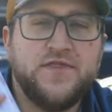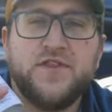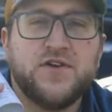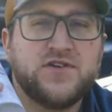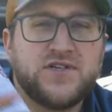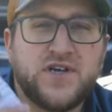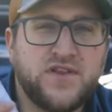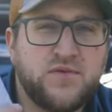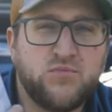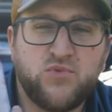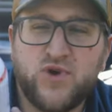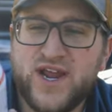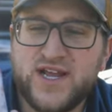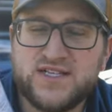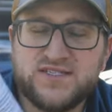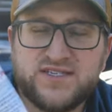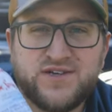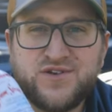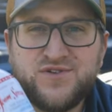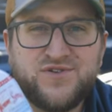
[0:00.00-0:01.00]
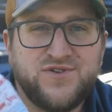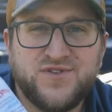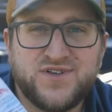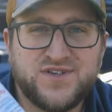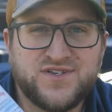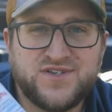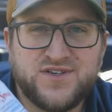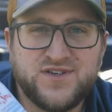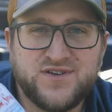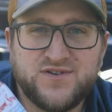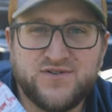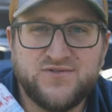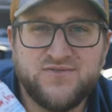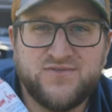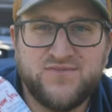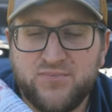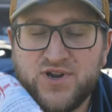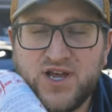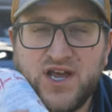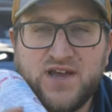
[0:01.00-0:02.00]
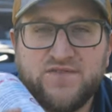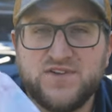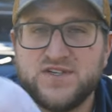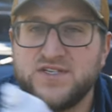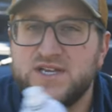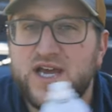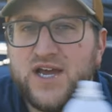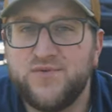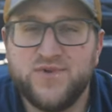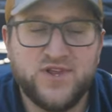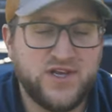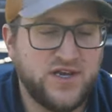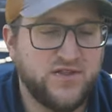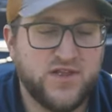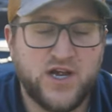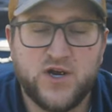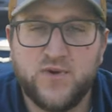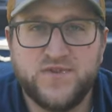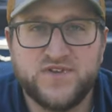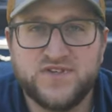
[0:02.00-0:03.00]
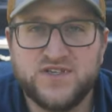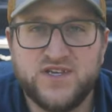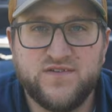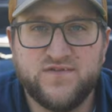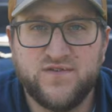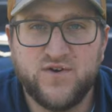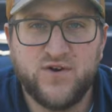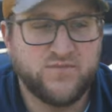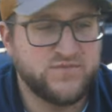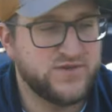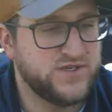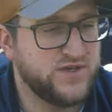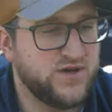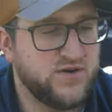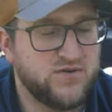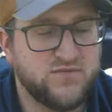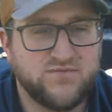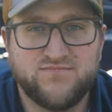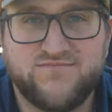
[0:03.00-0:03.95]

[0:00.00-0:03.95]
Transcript: There's other brands that'll do this too, but I've just had really good luck with the Seafoam, so.